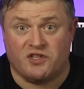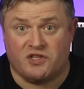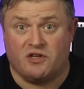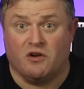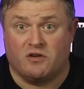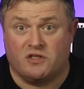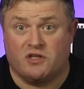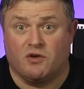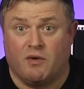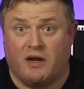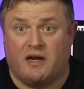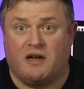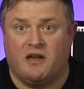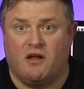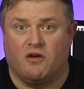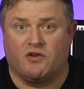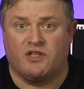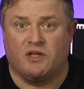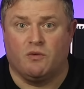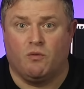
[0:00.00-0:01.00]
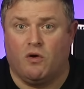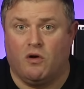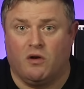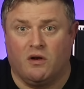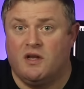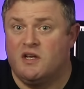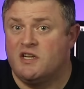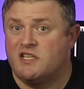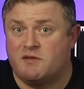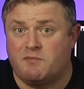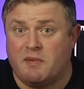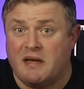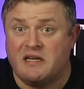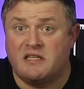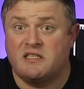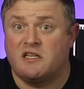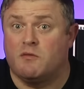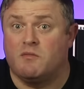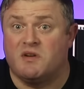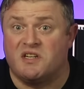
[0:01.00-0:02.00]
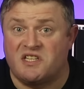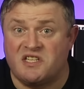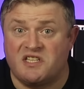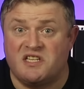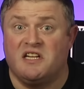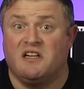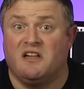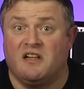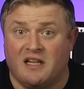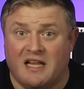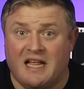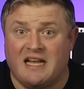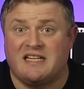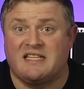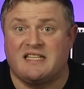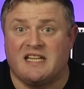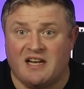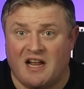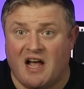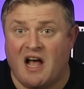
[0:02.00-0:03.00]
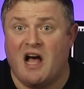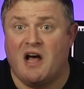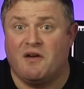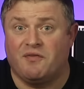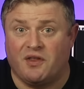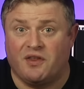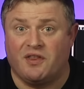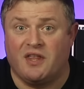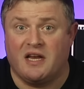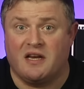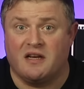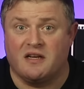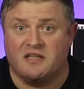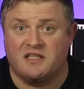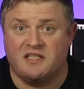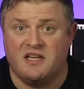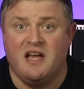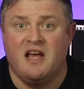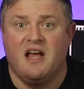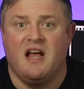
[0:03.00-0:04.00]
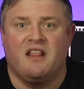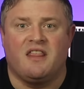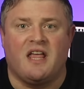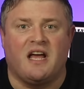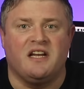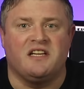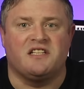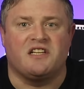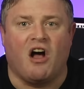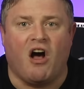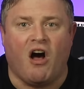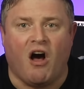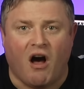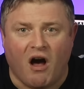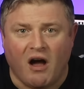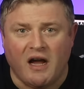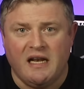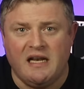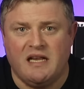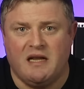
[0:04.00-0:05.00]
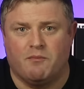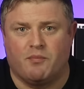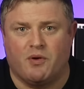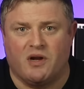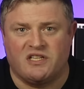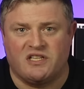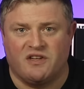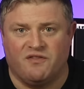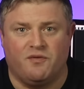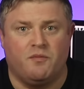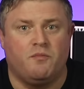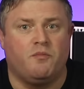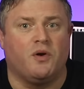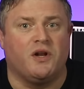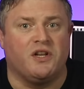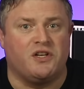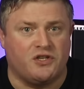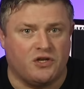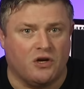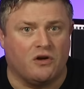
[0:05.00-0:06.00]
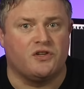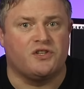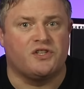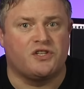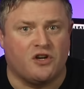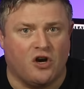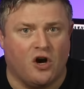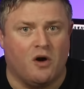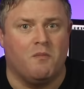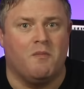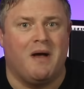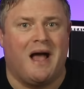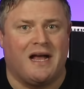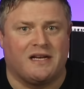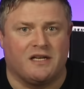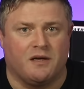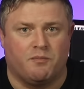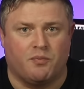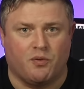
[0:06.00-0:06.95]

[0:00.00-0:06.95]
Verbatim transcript: stuck directly onto the wall, Spacetherm is still less than half the thickness. That is highly impressive, but it does come at a